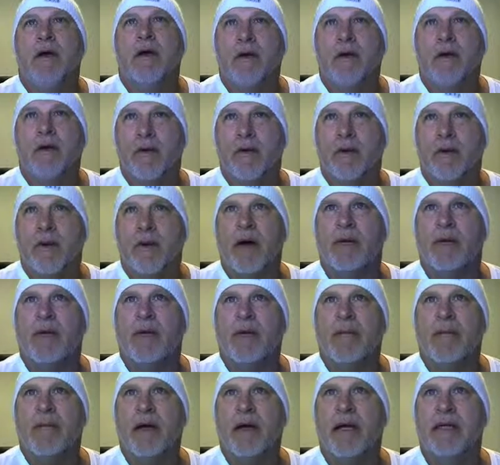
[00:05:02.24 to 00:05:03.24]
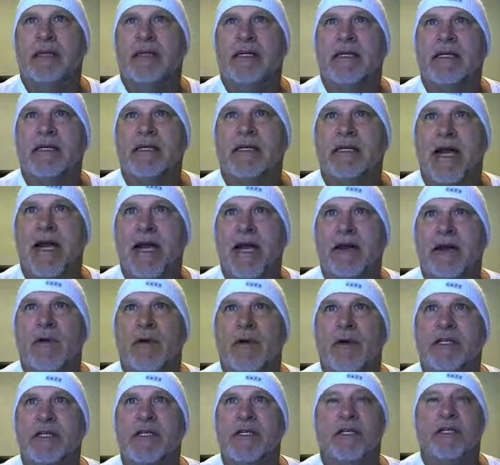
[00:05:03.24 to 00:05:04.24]
The republic means a state in
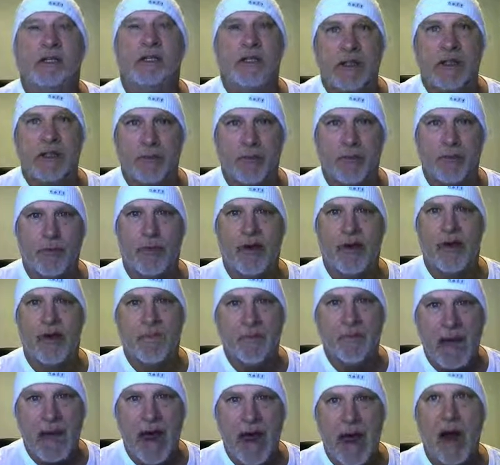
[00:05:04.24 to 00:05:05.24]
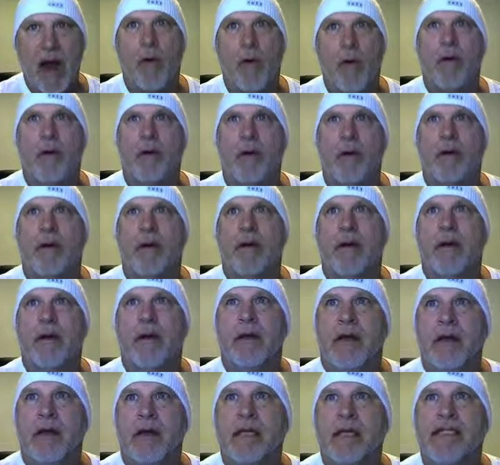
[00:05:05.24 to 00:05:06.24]
which supreme power
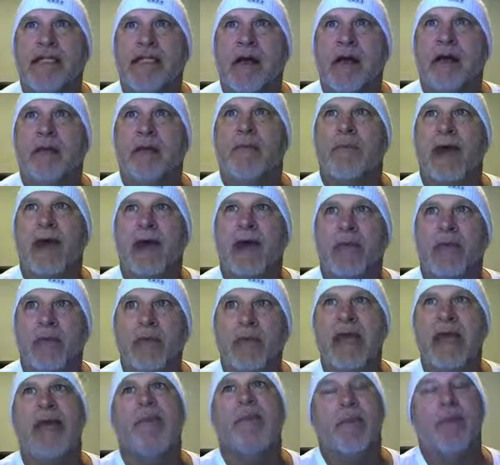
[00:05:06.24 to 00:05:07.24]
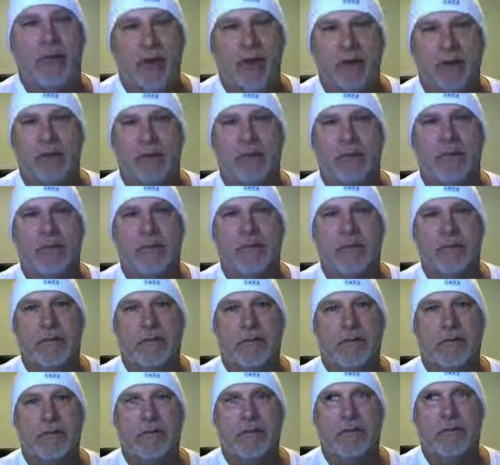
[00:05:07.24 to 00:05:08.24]
is held by the people
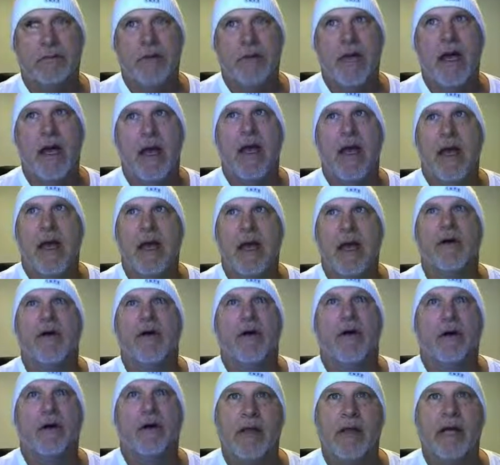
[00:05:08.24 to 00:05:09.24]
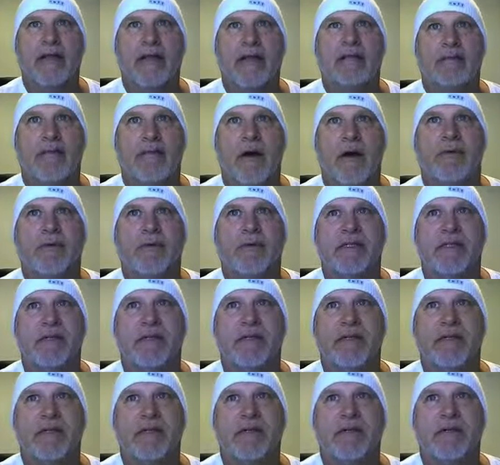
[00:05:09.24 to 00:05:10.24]
and their elected
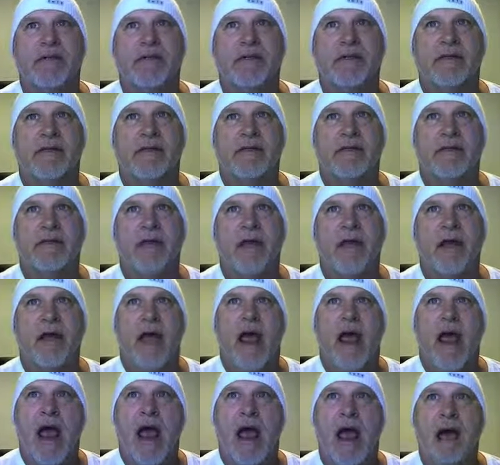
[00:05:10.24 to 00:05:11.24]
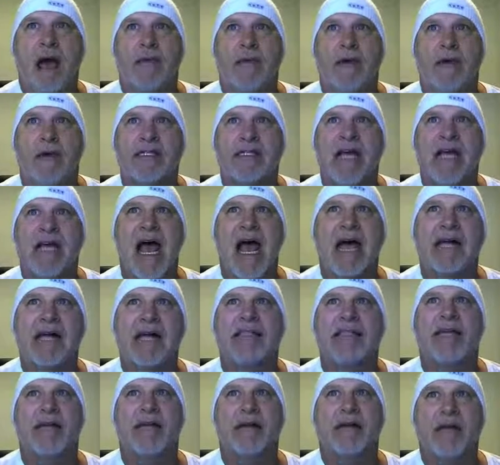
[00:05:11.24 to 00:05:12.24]
representatives, and which
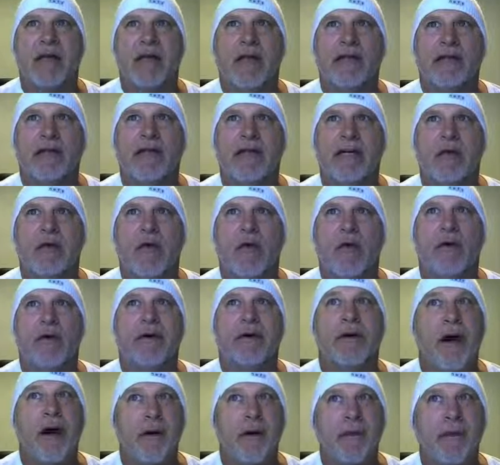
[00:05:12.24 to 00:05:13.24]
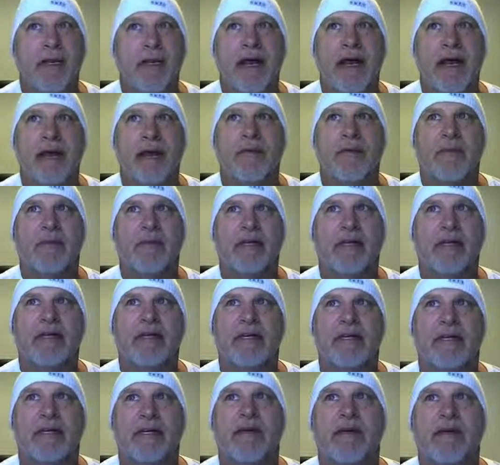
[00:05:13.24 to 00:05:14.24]
has an elected or nominated
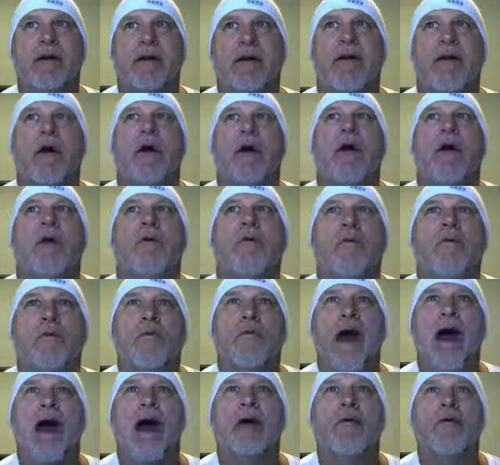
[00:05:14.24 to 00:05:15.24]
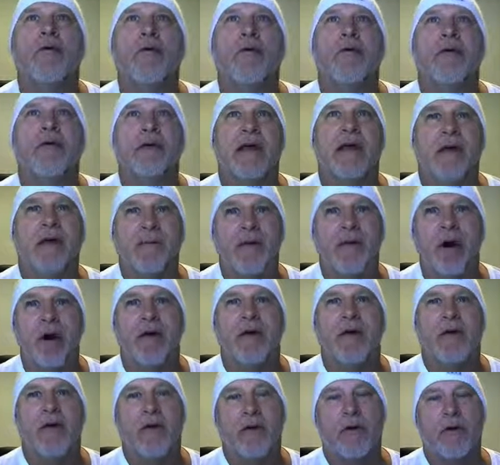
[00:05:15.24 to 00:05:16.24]
president rather than a
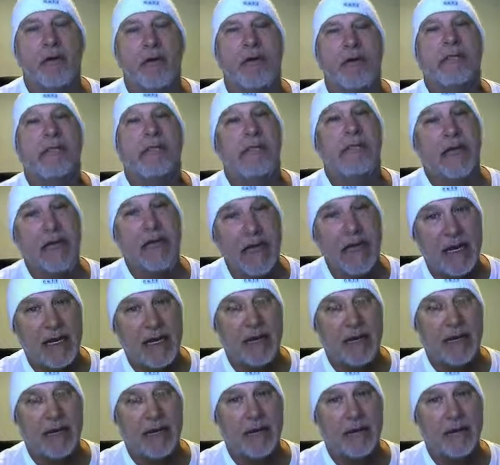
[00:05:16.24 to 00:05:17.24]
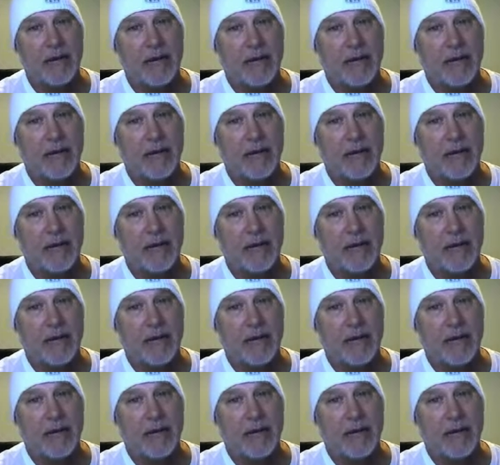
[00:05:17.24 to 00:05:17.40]
monarch, which is a king.